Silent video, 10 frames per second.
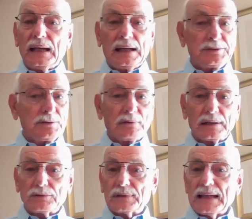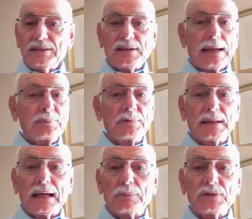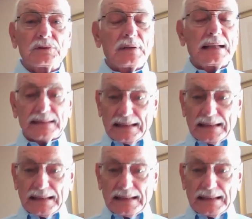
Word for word: Uh, you are an ordained chaplain of the Cowboys of Christ,